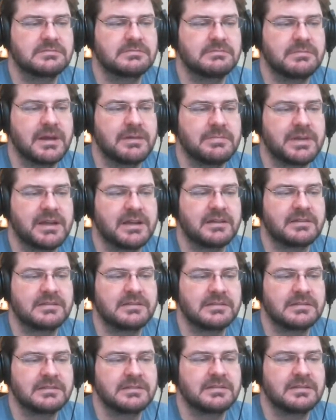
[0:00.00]
My bad.
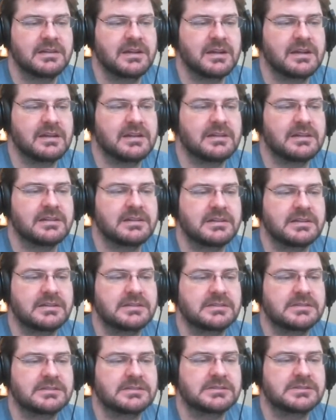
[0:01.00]

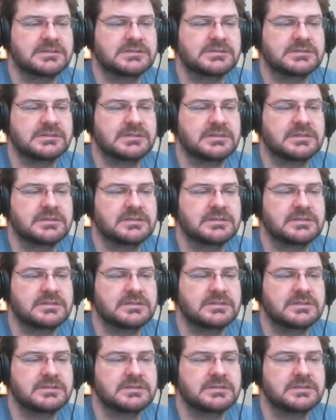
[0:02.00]
I'm
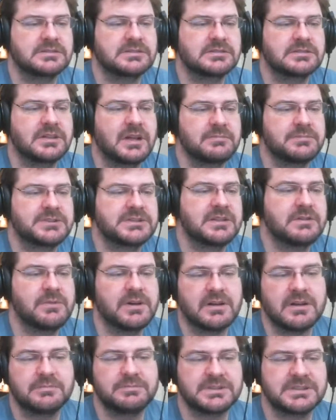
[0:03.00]
still
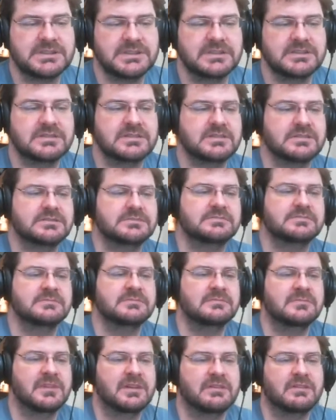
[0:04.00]
working on Prestige, so
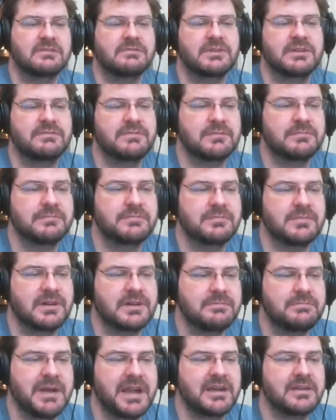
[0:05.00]
there are 3 from
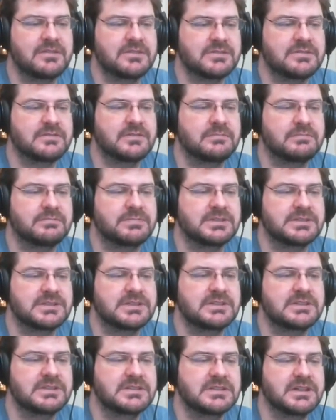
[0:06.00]
banners from
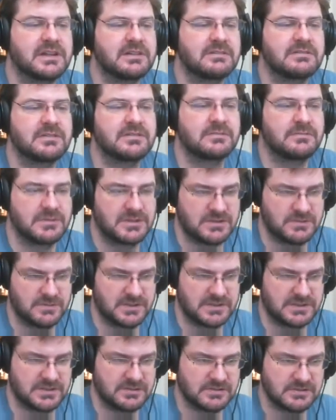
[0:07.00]
Prestige. I don't know which
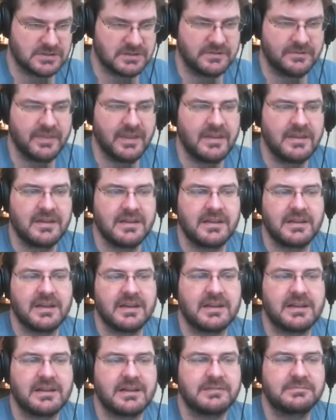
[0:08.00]
ones those are.
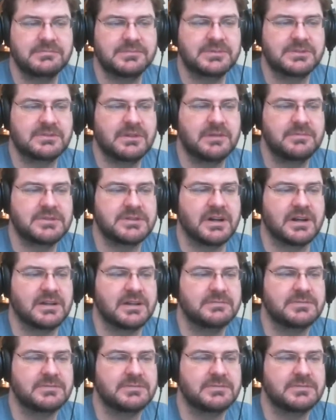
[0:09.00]
So I'm trying.